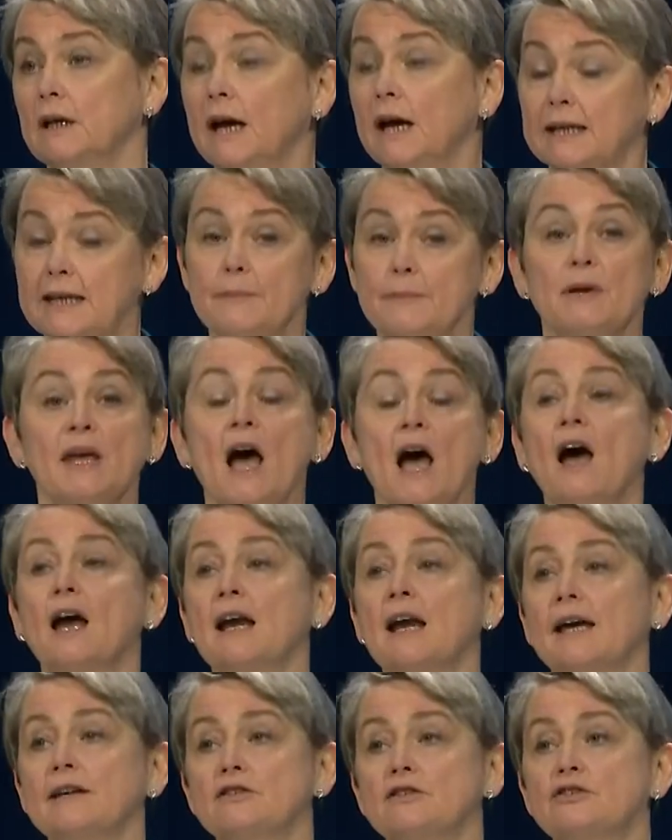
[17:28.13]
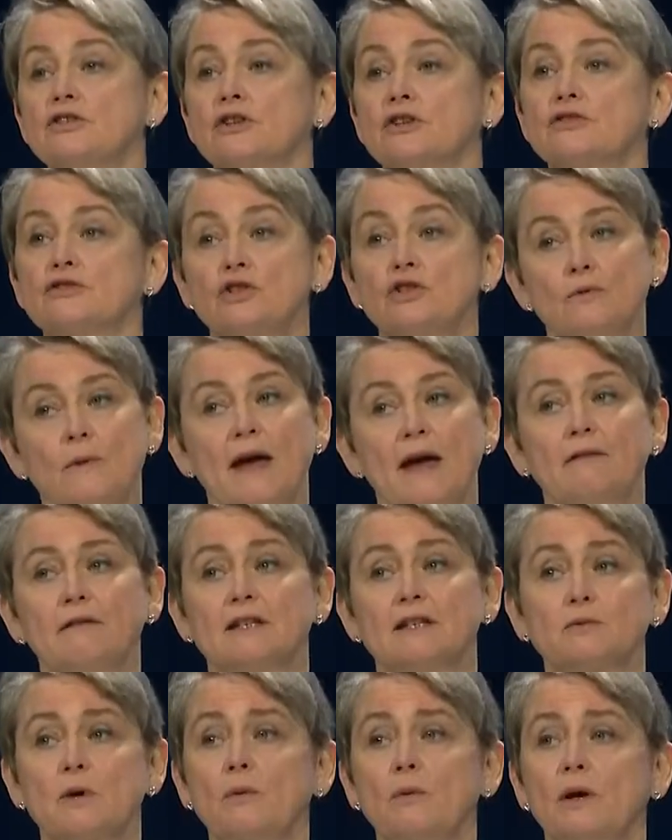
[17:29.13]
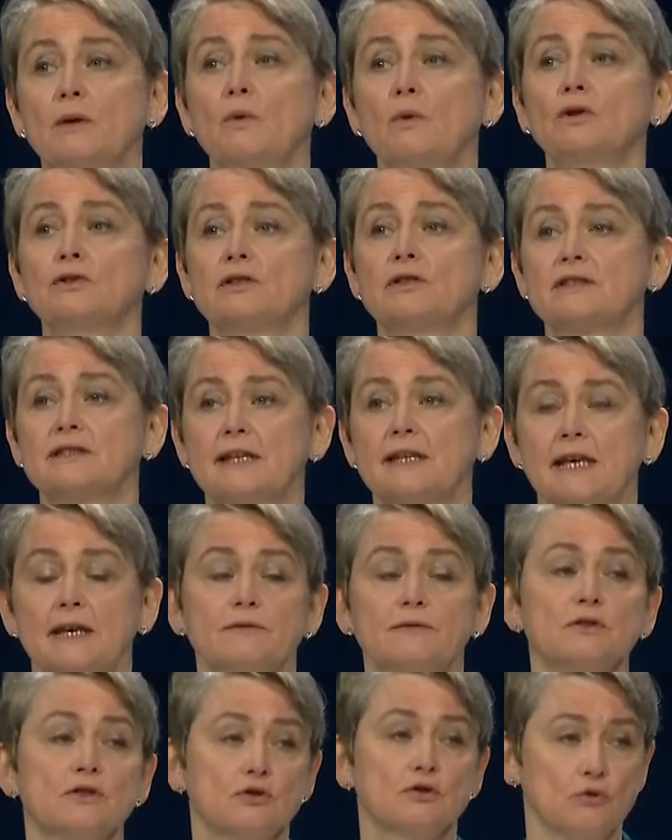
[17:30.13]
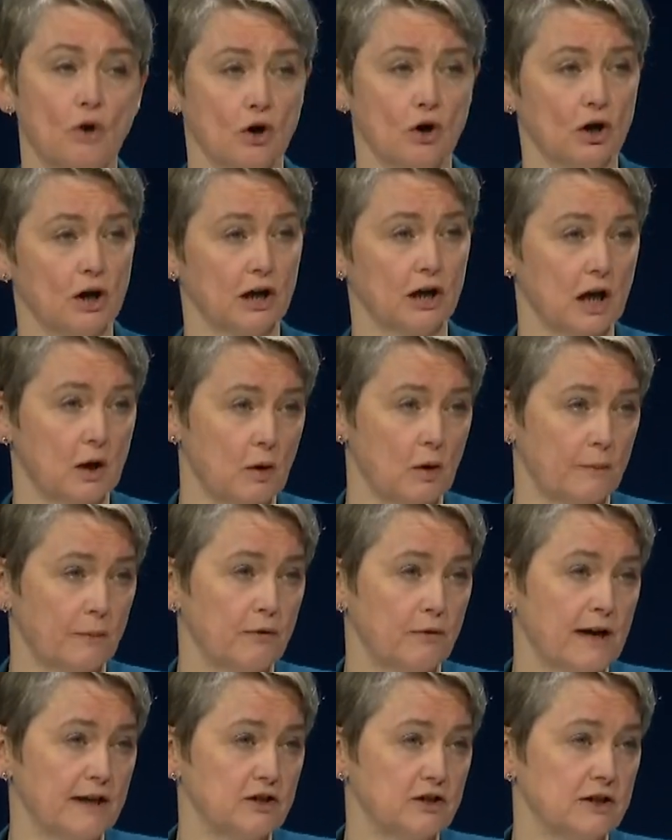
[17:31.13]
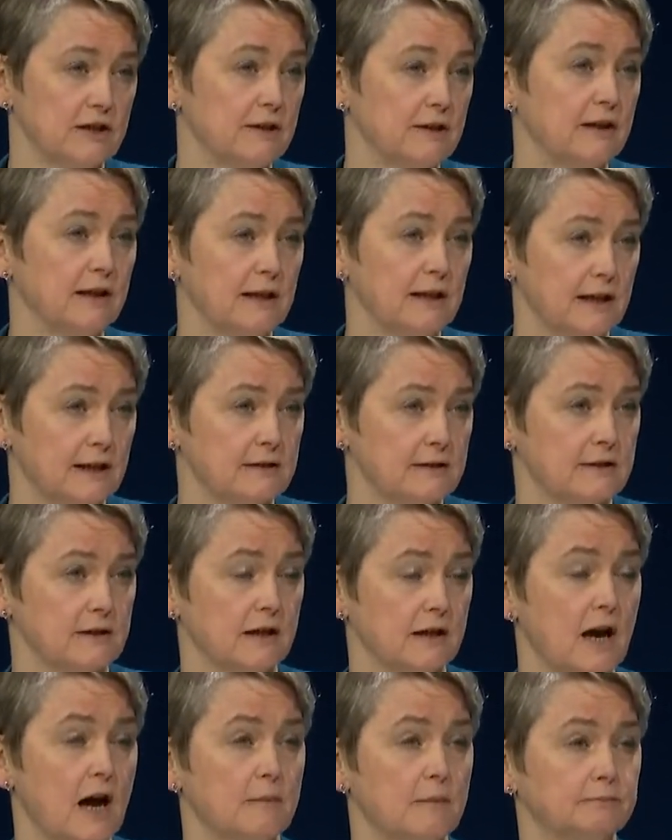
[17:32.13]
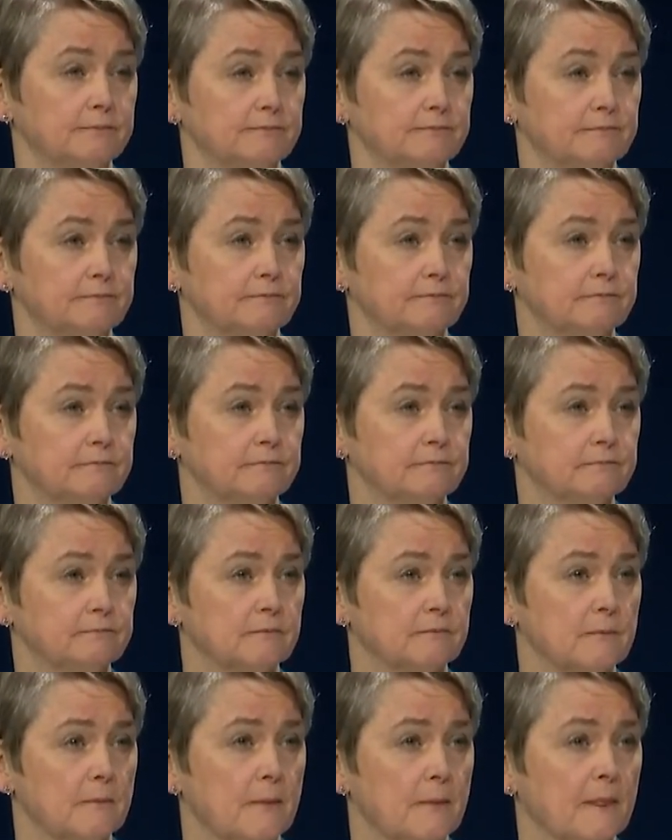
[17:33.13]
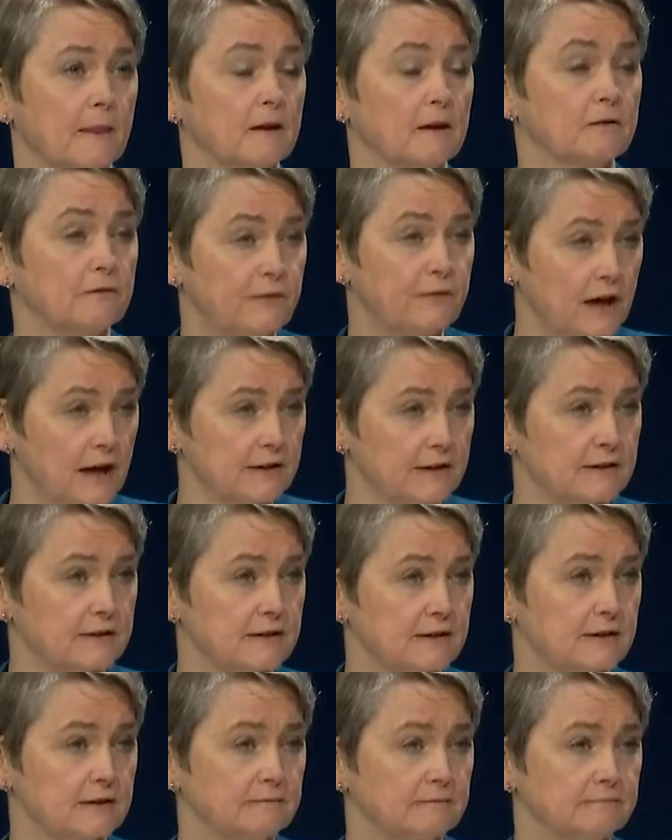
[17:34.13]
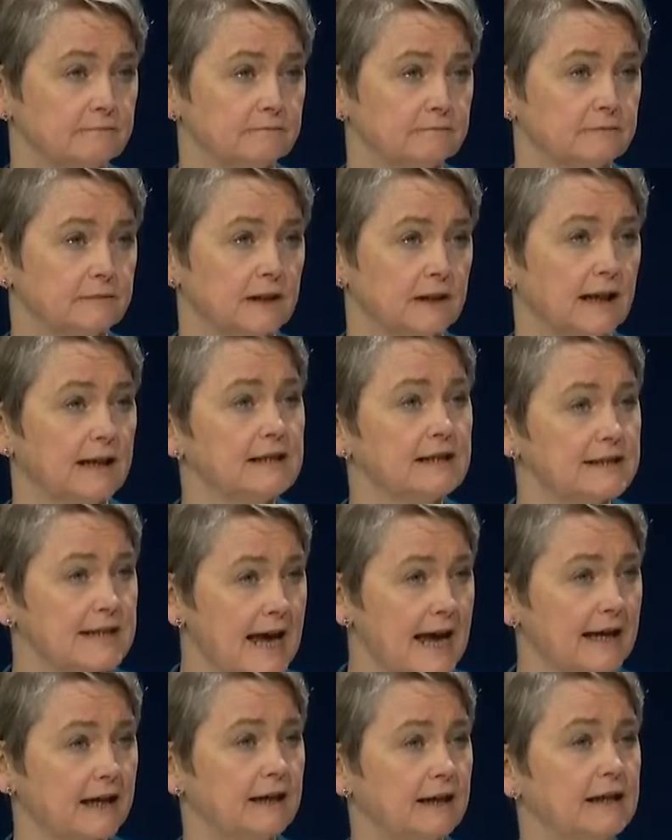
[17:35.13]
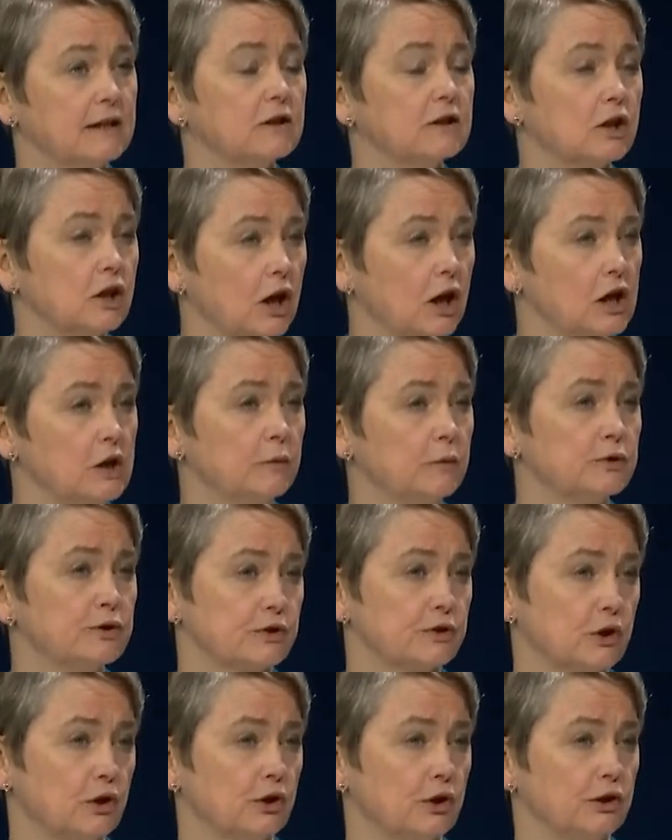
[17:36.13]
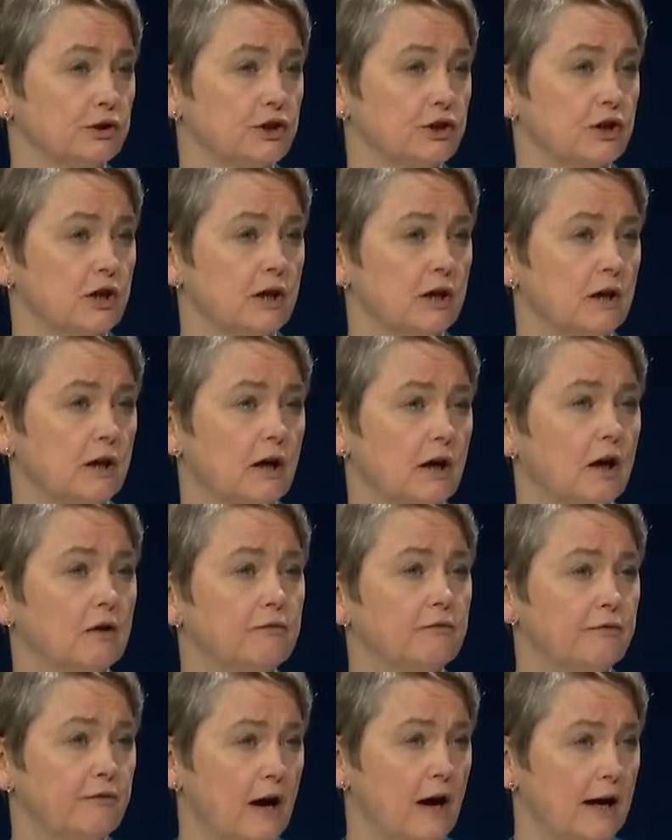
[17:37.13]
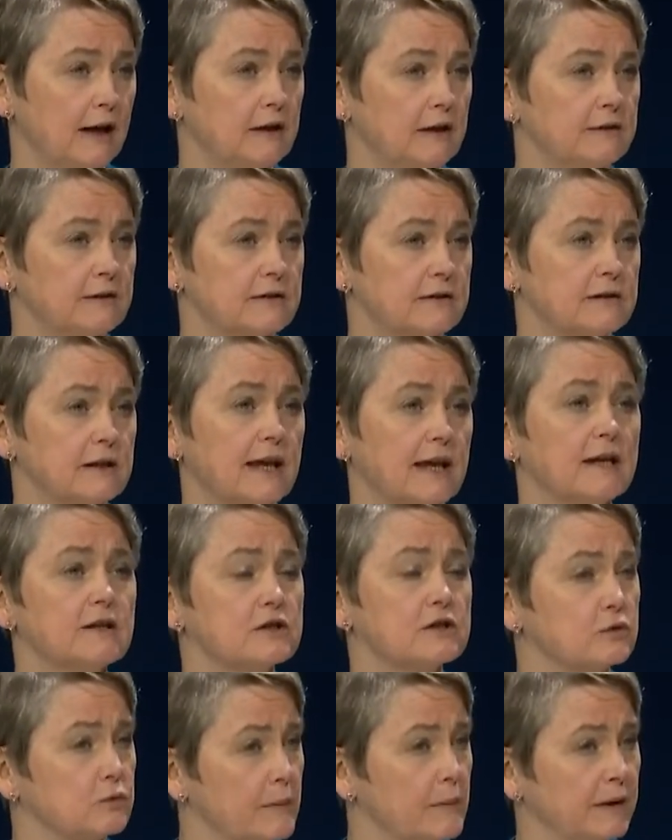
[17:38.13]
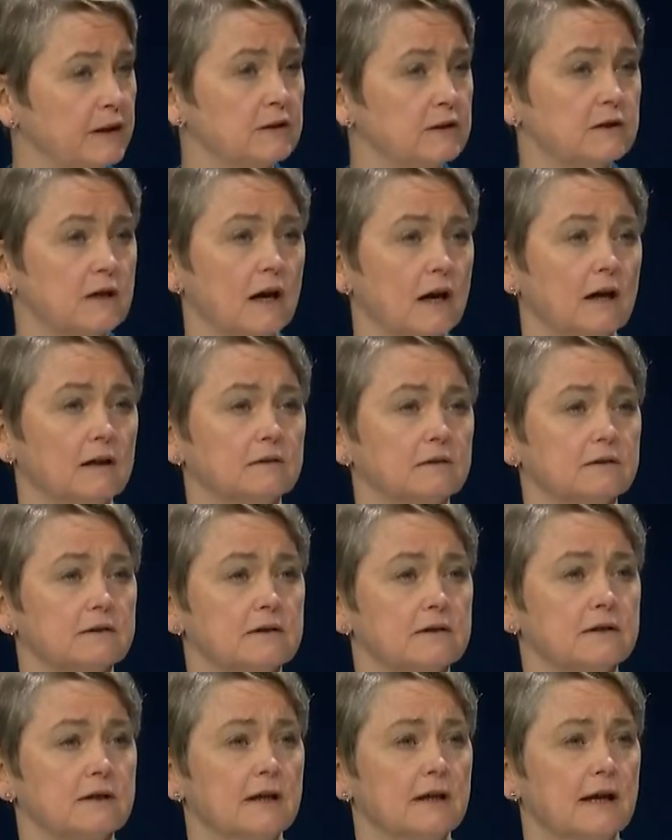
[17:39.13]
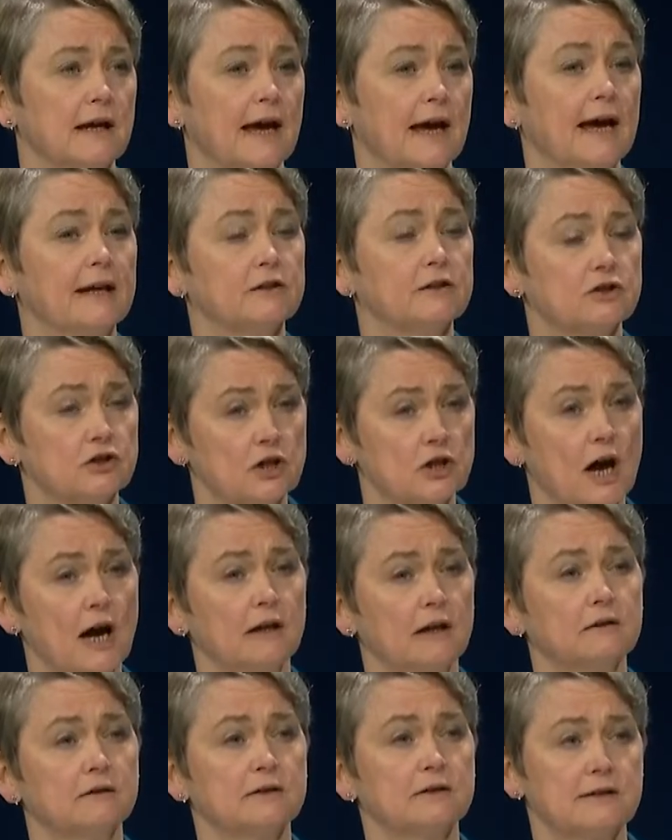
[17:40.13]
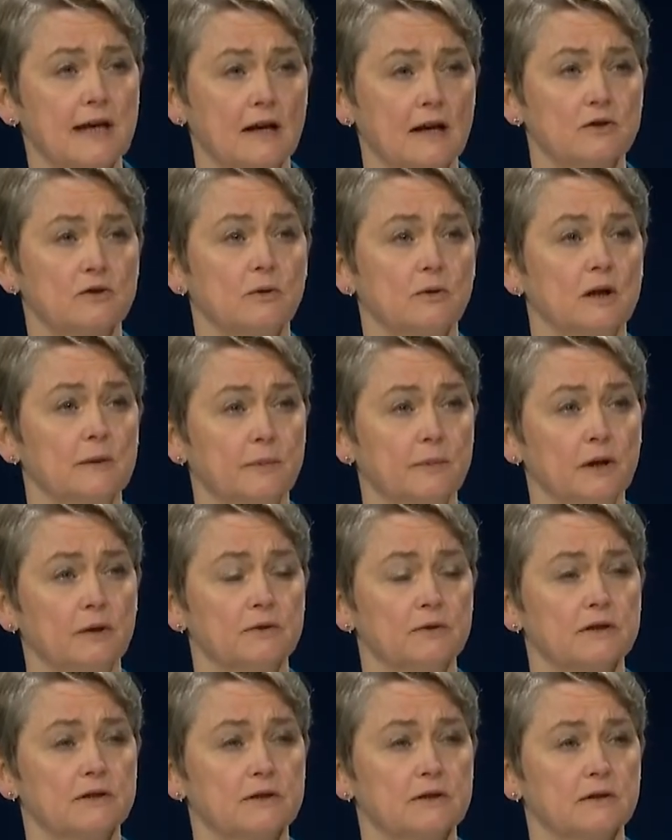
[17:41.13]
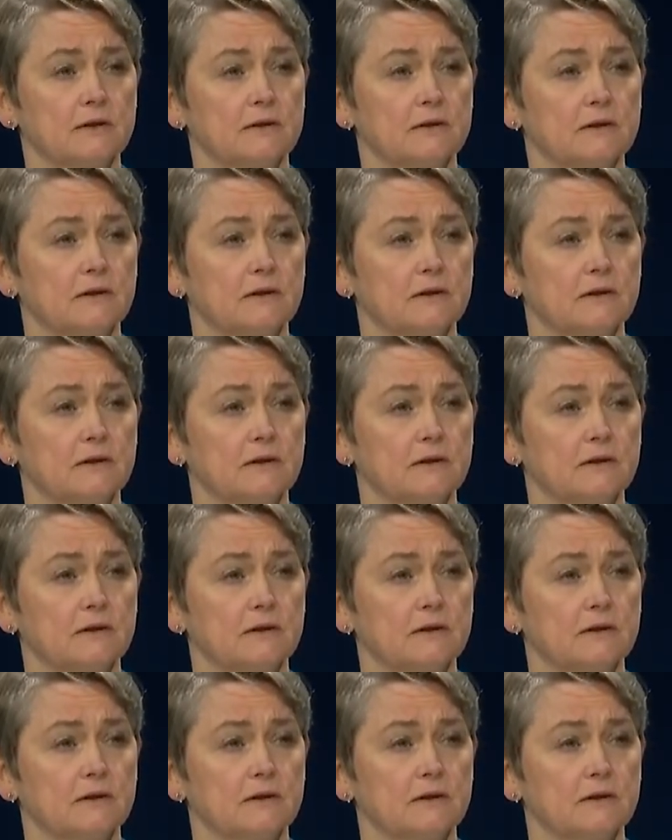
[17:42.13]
And let me highlight just 2 areas where we want to see even stronger cooperation in the years to come. First, in tackling the global scourge of violence against women and girls and child sexual abuse,